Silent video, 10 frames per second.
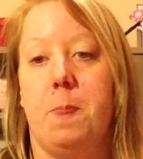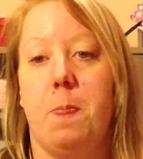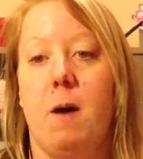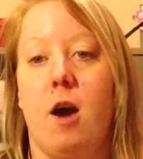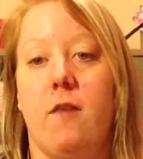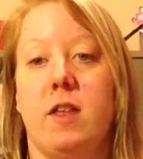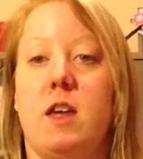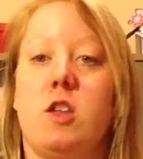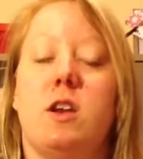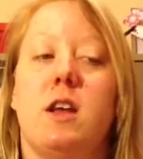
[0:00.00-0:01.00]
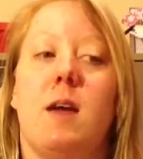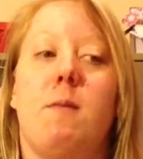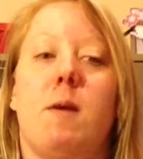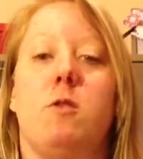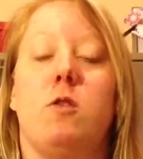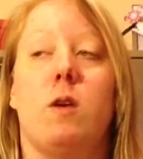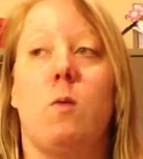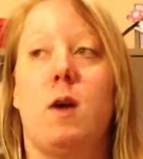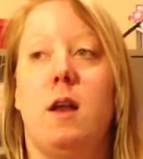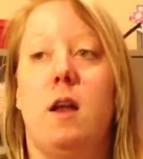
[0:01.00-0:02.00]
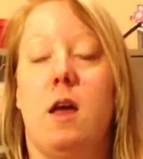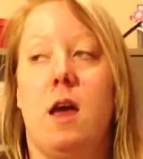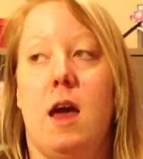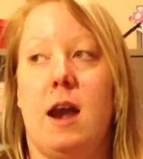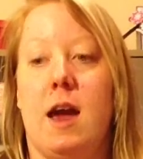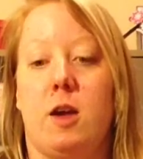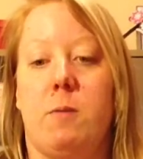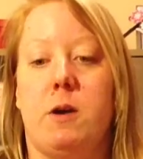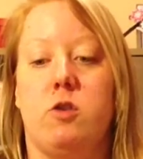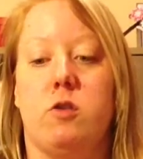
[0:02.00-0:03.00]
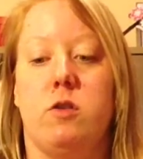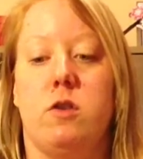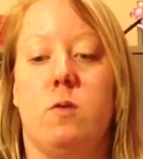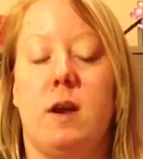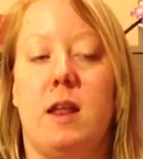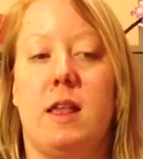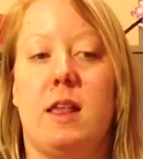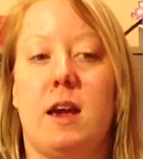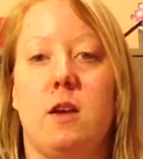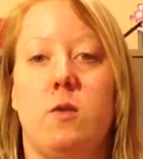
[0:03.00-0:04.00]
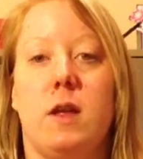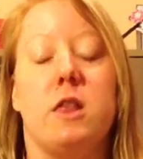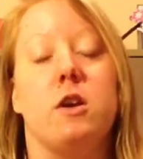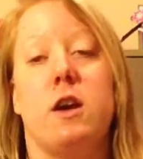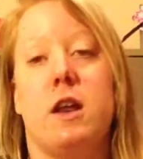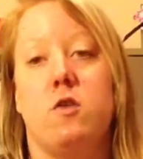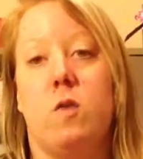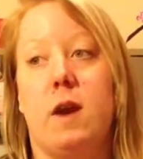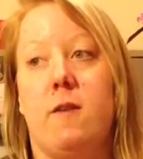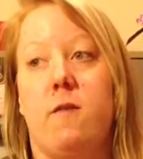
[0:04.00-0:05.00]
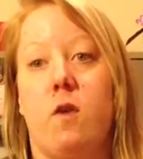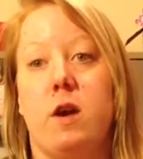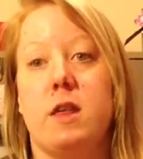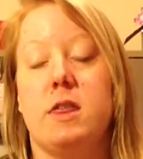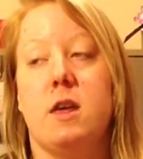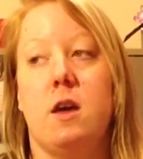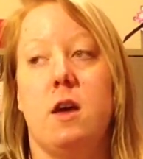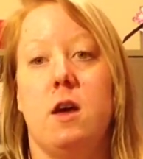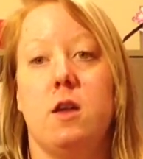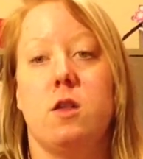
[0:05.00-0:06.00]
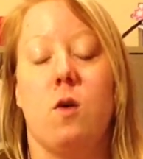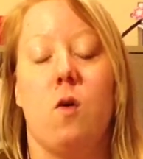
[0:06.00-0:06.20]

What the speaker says: my ovulation time, I'm doing an acupuncture on the 22nd, 23rd, and 24th. So